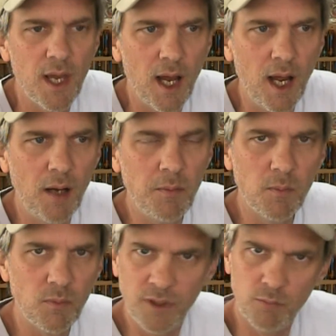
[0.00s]
why
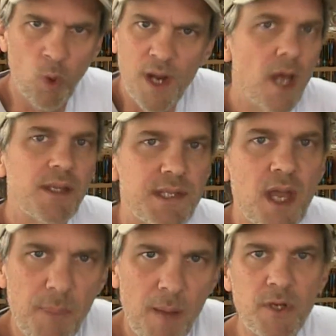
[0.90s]
not
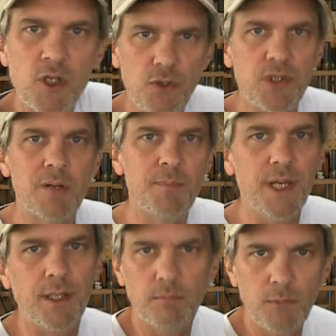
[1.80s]
step up and do
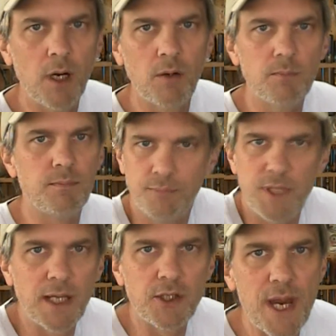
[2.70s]
something? You know,
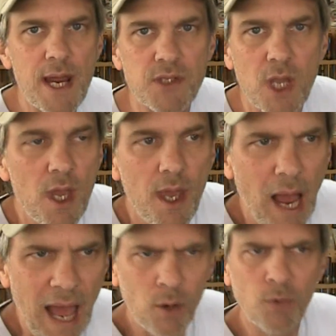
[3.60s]
take a chance.
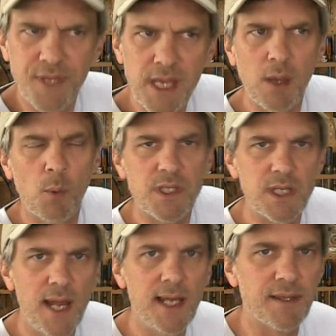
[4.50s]
I don't think it would
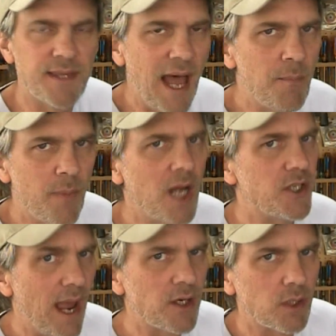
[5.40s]
take that much,
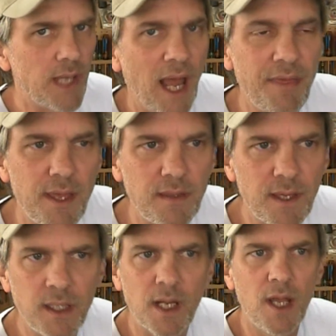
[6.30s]
actually. I think
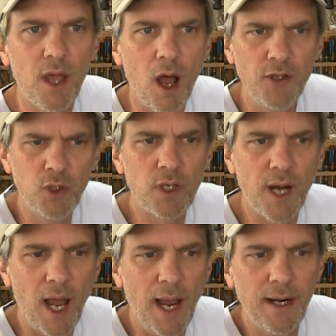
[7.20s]
that you could
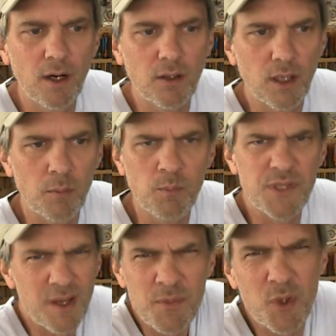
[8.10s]
hire
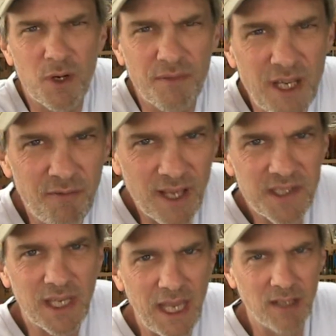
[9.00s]
some sort of
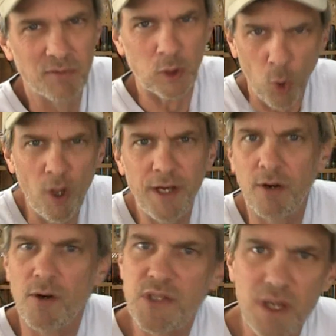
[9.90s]
investigative
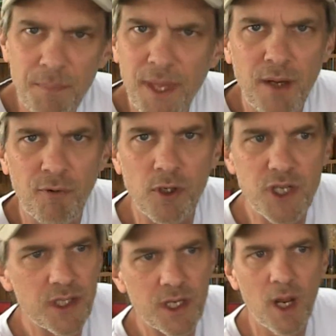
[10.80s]
lawyer or something for
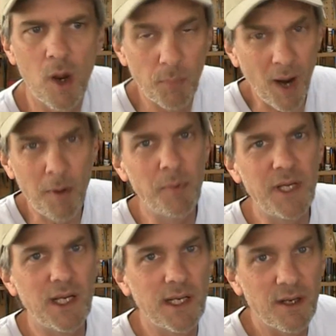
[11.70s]
just
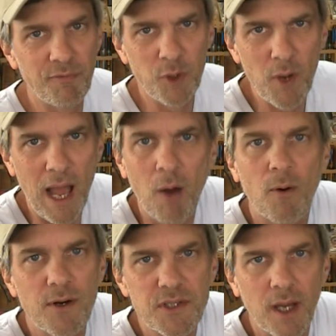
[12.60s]
probably in a few
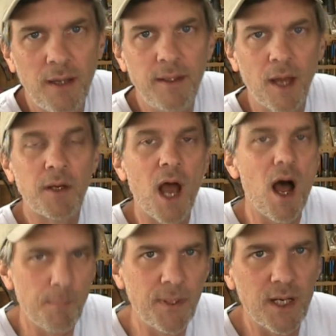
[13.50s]
hours, a
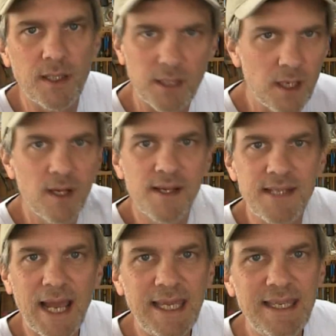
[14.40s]
competent
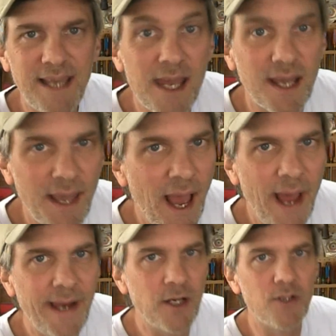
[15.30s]
techie kind of
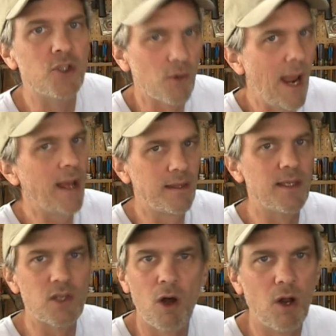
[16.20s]
guy could track
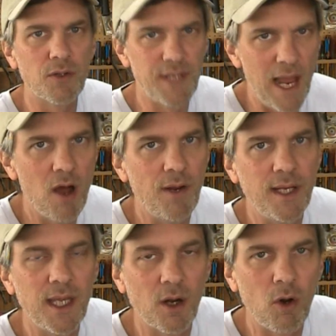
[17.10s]
this all down
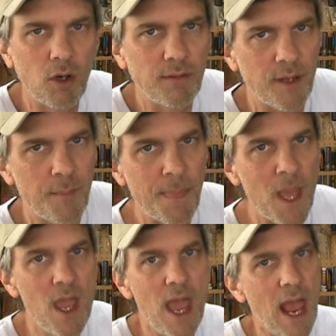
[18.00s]
and get a hold of him.
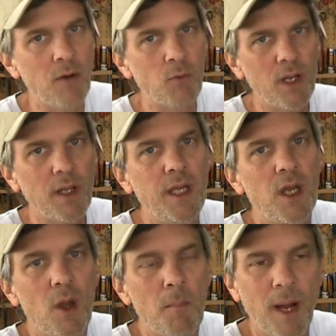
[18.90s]
And really,
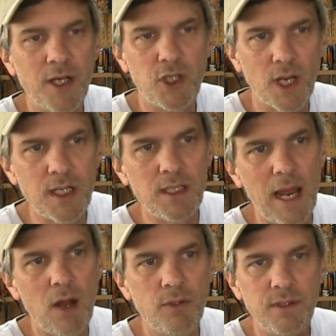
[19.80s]
by shutting
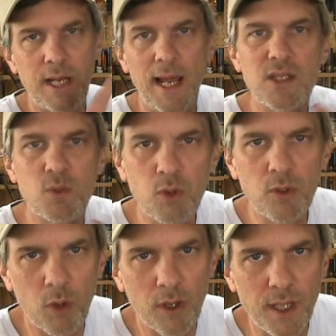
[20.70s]
down
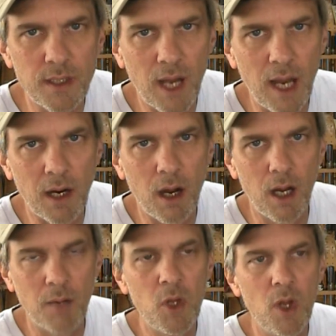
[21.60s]

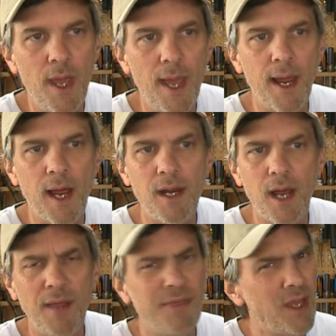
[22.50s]
tedswoodworking.com and
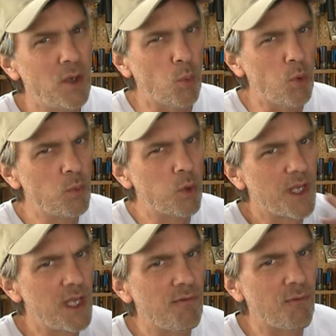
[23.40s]
I think
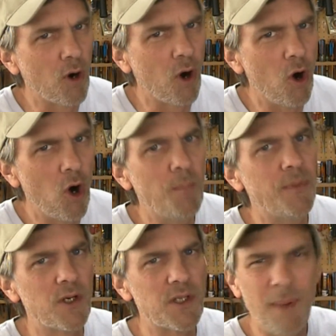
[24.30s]
Woodworking for Home,
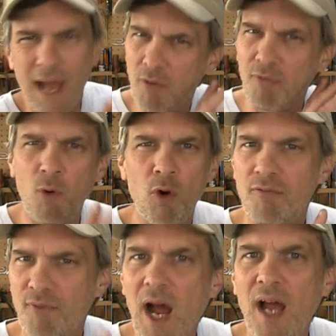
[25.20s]
there's about 4 or
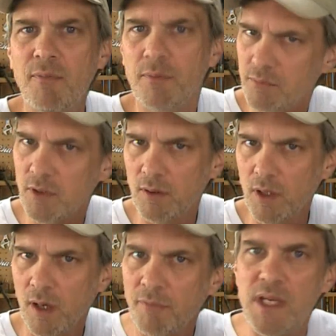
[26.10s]
5
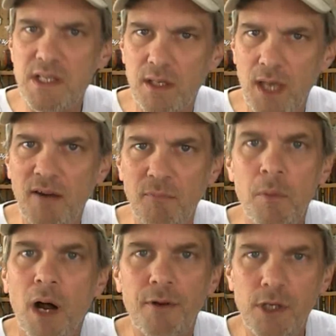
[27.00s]
of these kind of
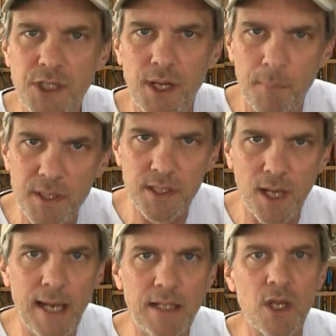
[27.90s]
mothership
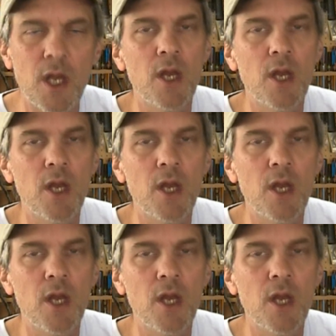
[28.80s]
sites.